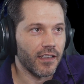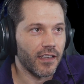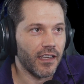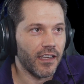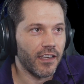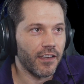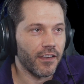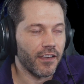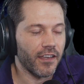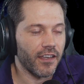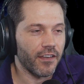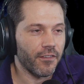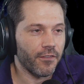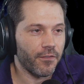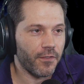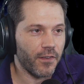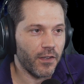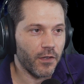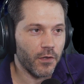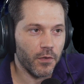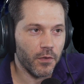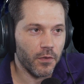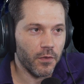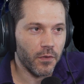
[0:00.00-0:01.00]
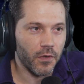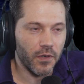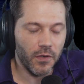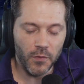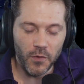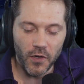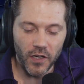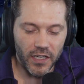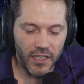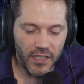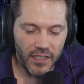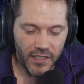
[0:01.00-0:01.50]
if you
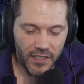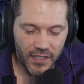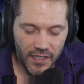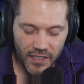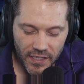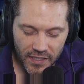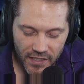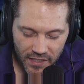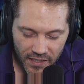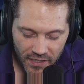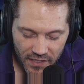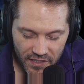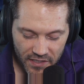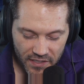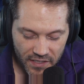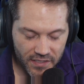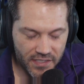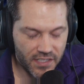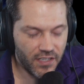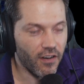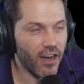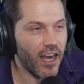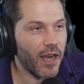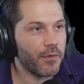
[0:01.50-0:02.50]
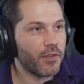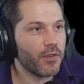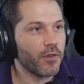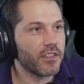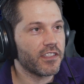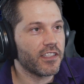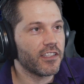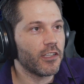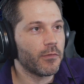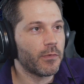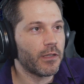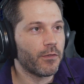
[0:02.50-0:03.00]
want to describe to
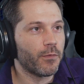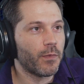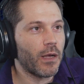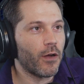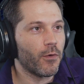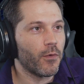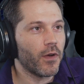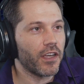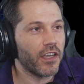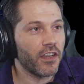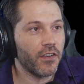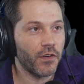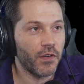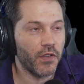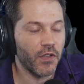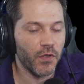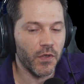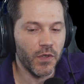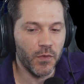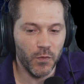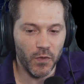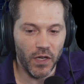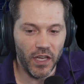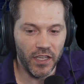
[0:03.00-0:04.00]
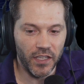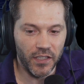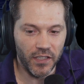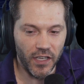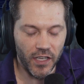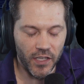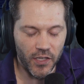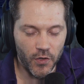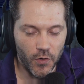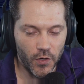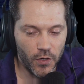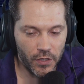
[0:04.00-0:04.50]
us a little bit about what you do
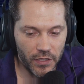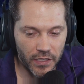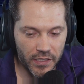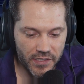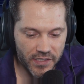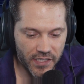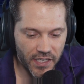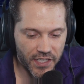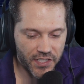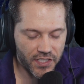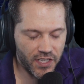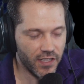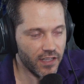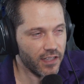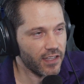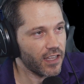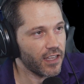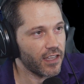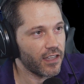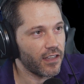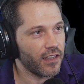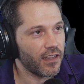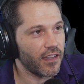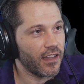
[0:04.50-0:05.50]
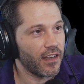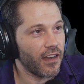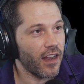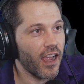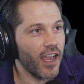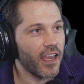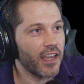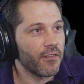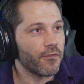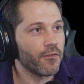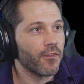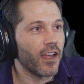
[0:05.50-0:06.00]
and your organization, then
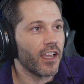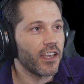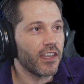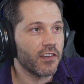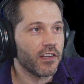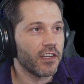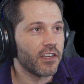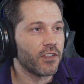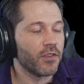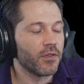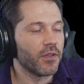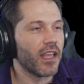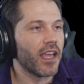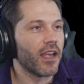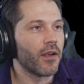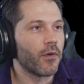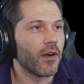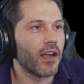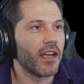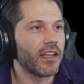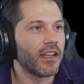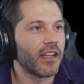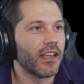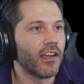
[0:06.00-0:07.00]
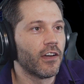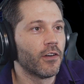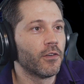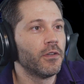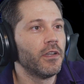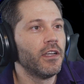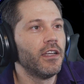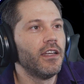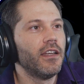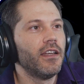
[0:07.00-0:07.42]
I invite you to do that right now.